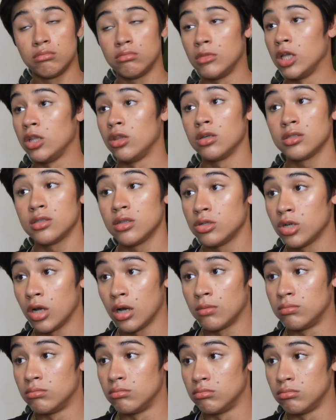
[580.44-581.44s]
They does the
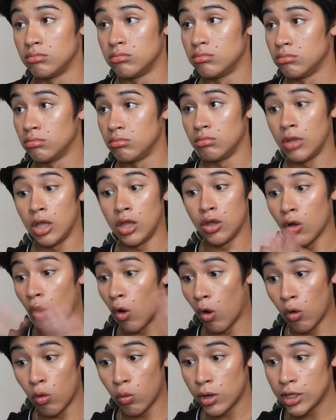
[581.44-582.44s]
job. They
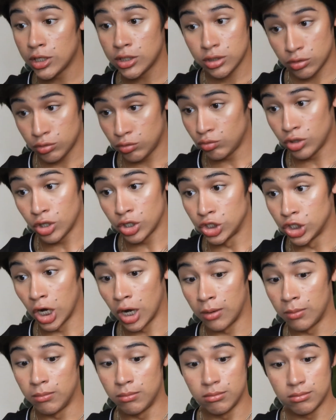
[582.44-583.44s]
always do the
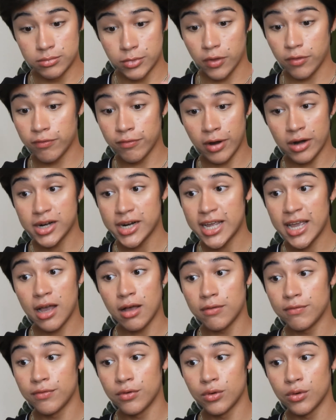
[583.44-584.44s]
job. Very
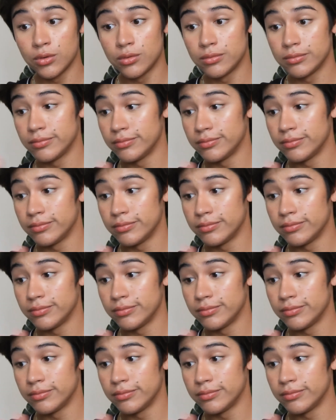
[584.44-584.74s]
helpful.